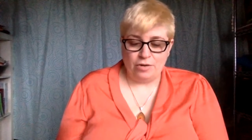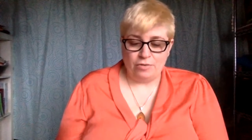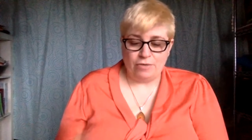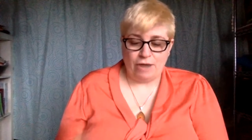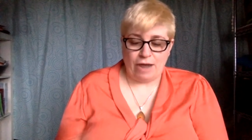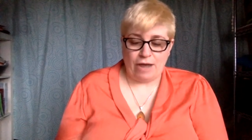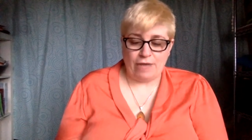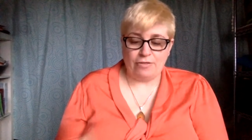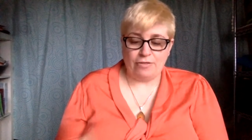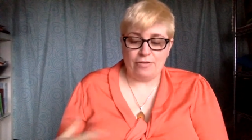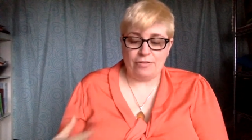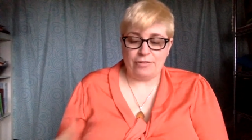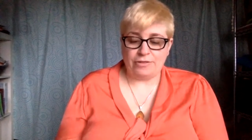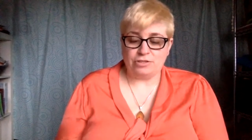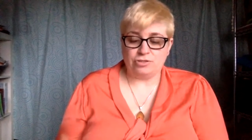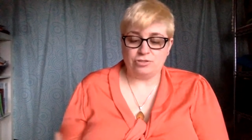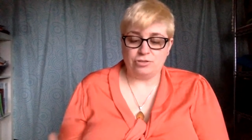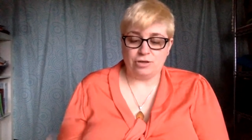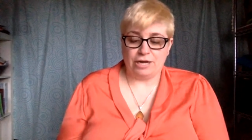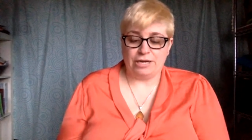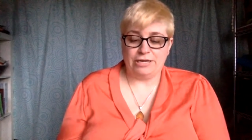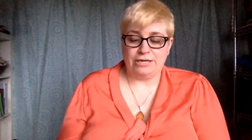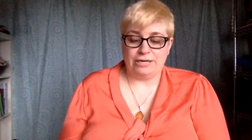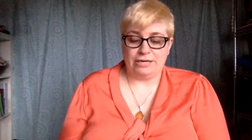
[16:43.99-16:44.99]
rather than
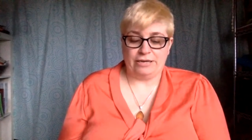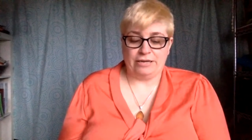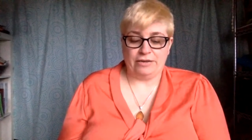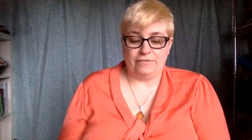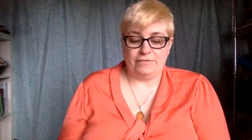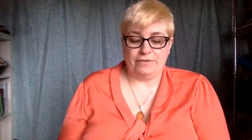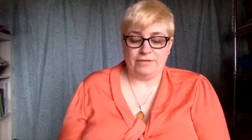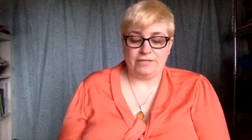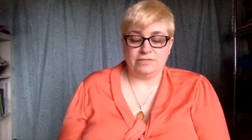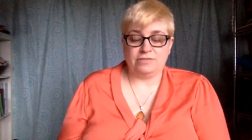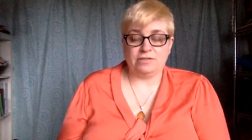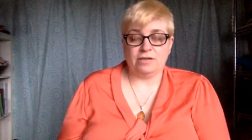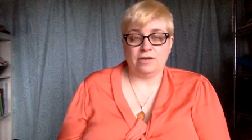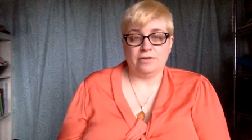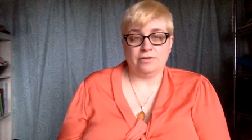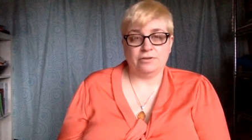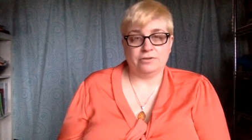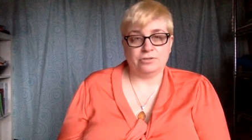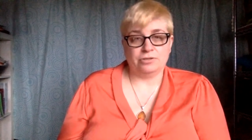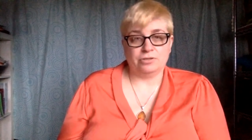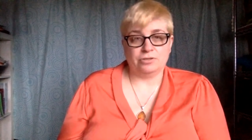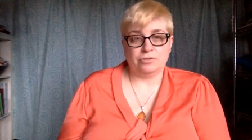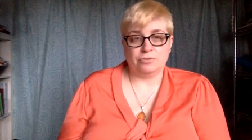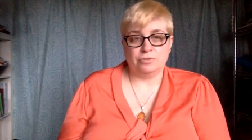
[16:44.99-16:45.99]
trying to convince
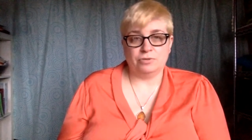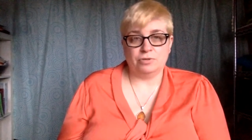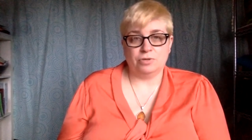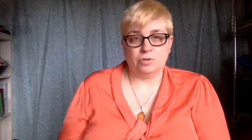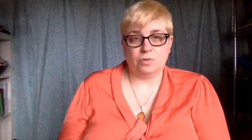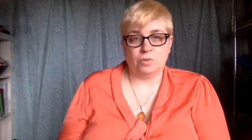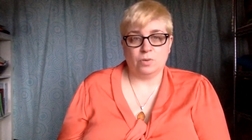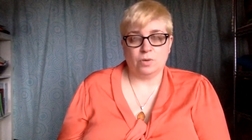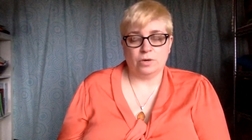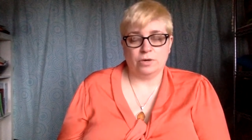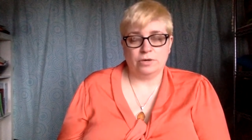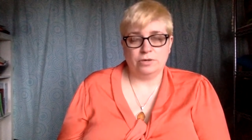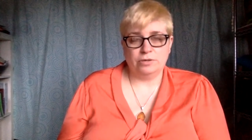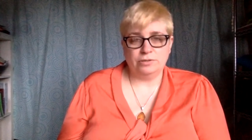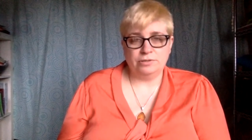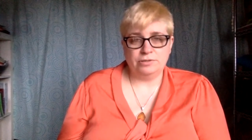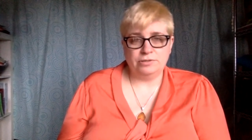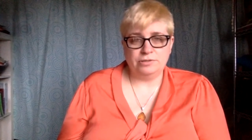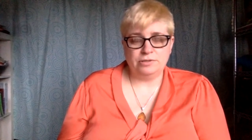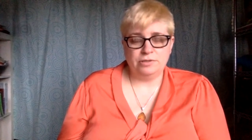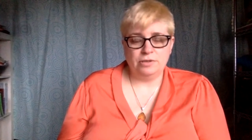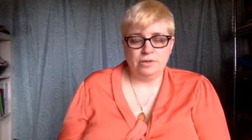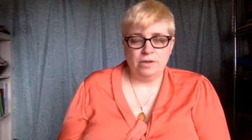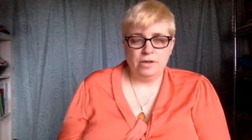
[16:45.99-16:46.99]
others through your
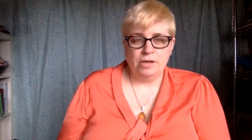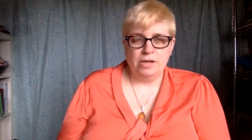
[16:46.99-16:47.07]
words.